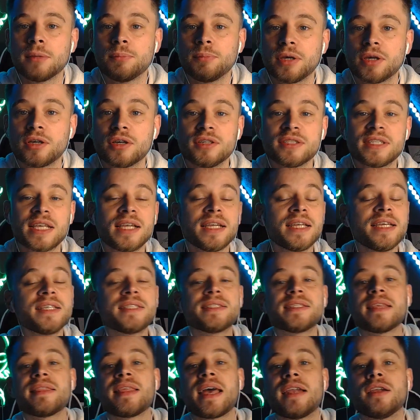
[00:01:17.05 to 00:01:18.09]
because at least
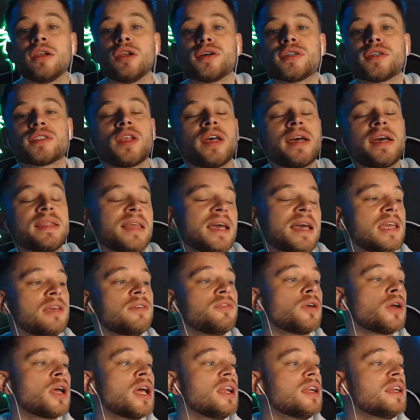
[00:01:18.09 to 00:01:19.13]
it then looks like they've
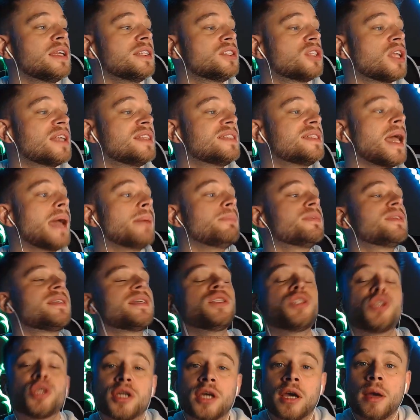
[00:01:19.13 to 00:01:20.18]
at least attempted
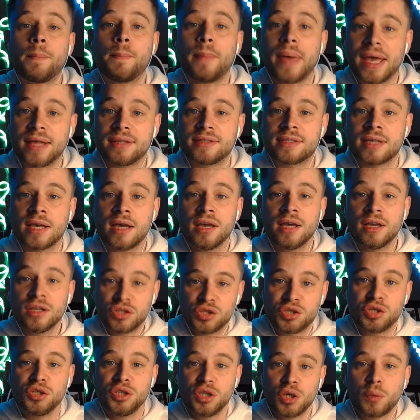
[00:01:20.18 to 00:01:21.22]
to commit
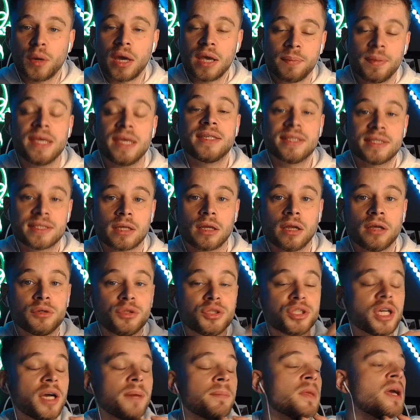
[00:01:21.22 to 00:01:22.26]
to UAP
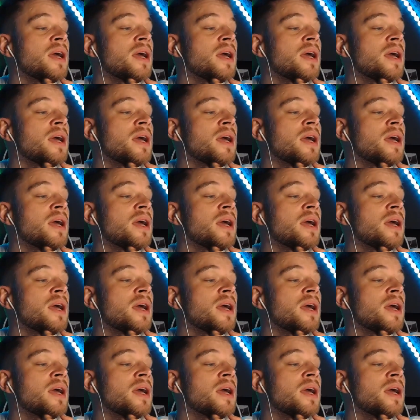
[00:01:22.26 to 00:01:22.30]
disclosure.